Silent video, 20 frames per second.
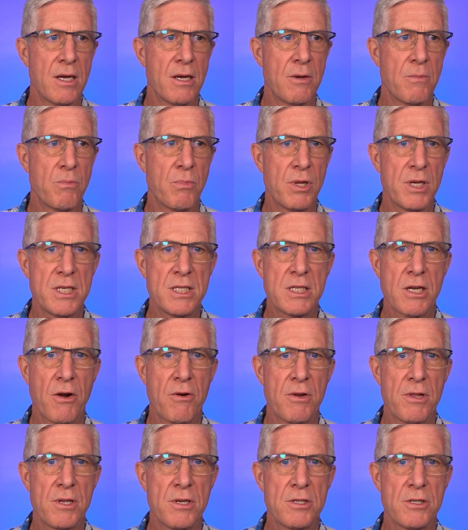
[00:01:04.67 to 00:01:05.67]
please go to
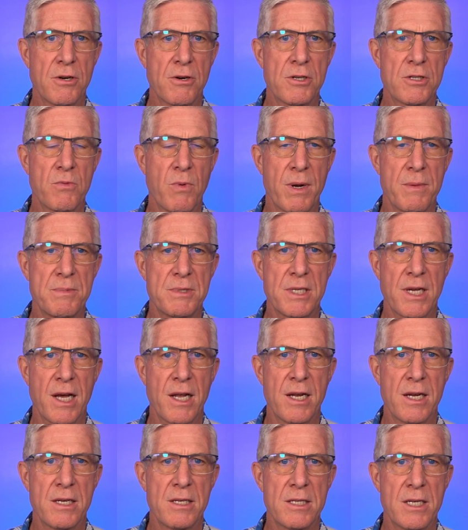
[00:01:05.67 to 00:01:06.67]
the church website
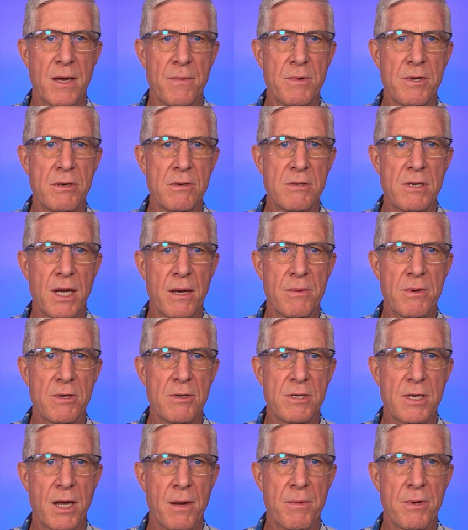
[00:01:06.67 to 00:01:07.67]
at
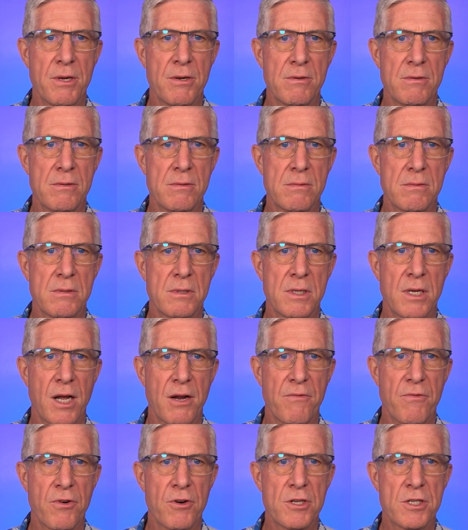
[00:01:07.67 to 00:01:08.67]

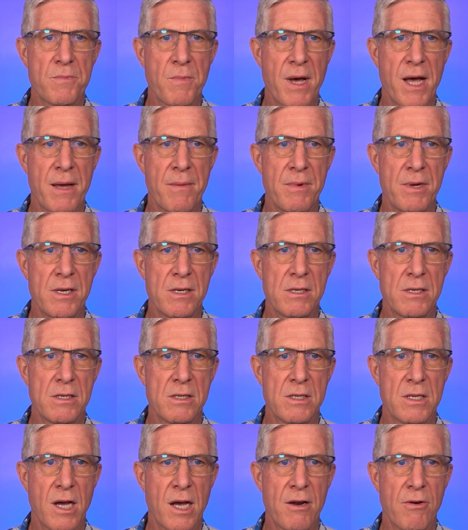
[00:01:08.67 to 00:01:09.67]

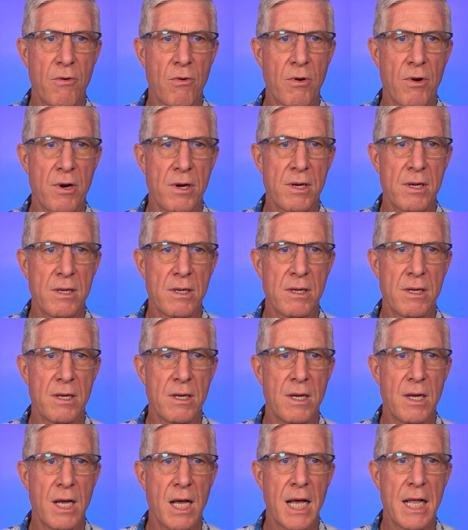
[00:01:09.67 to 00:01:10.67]
www.firstmiami.org.
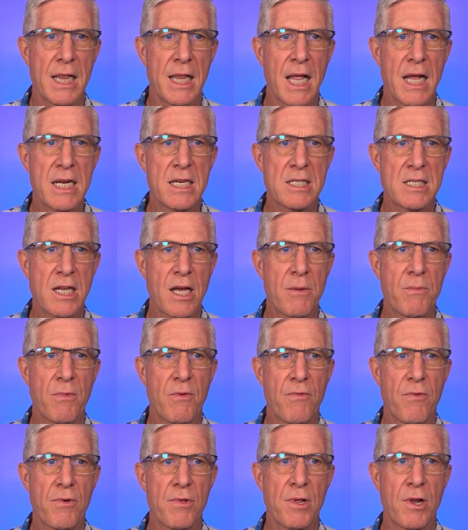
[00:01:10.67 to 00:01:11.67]
Let us come
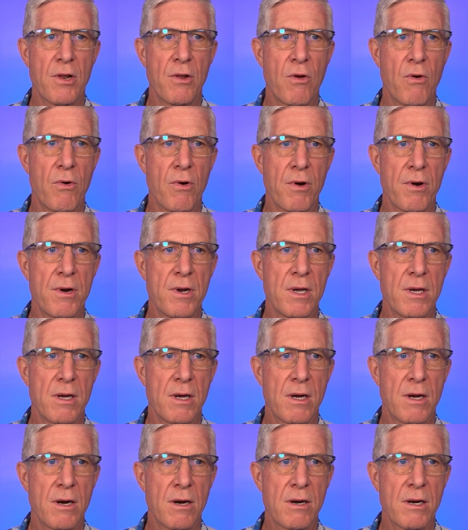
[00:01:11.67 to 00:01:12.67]
before the Lord,
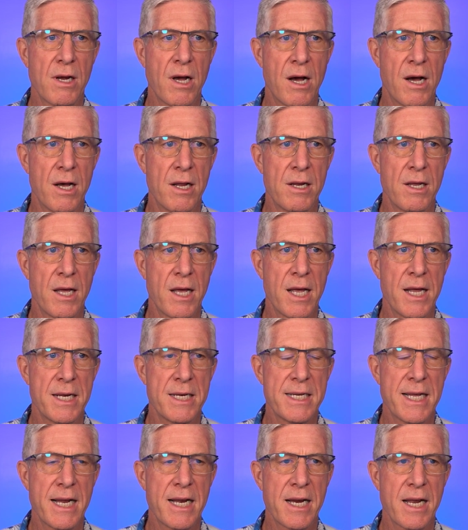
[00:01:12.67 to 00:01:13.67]
our God, and
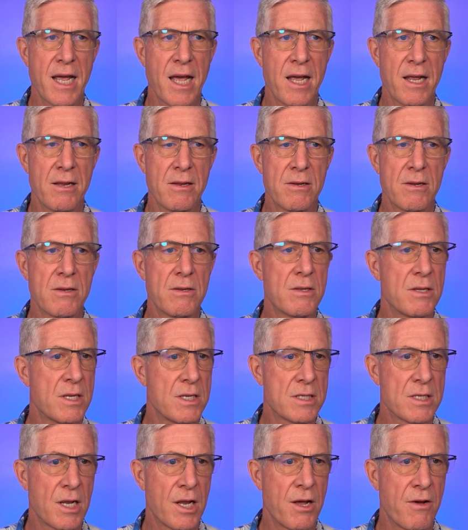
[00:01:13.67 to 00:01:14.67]
dedicate
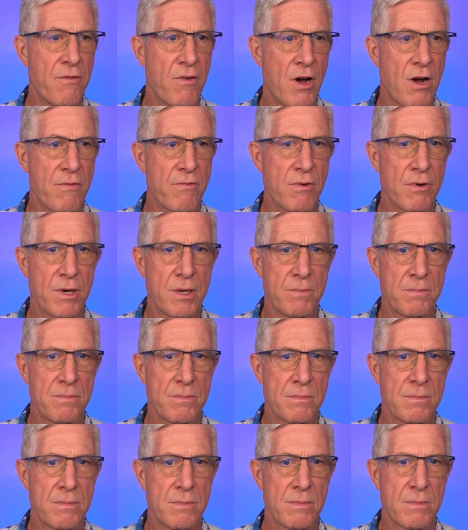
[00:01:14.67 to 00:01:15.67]
this love offering.
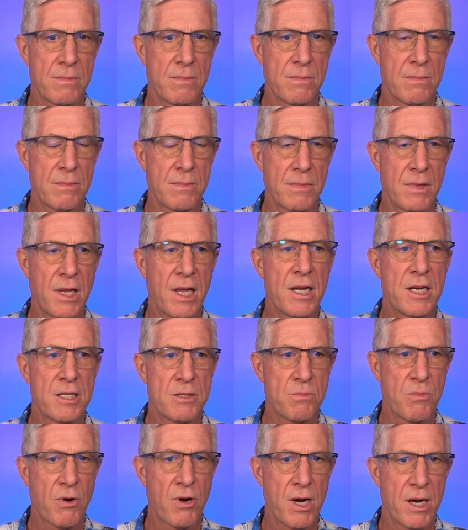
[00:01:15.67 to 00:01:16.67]
Let us
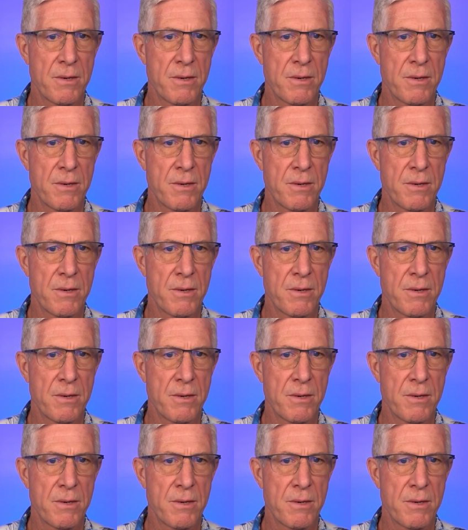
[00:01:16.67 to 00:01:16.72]
pray.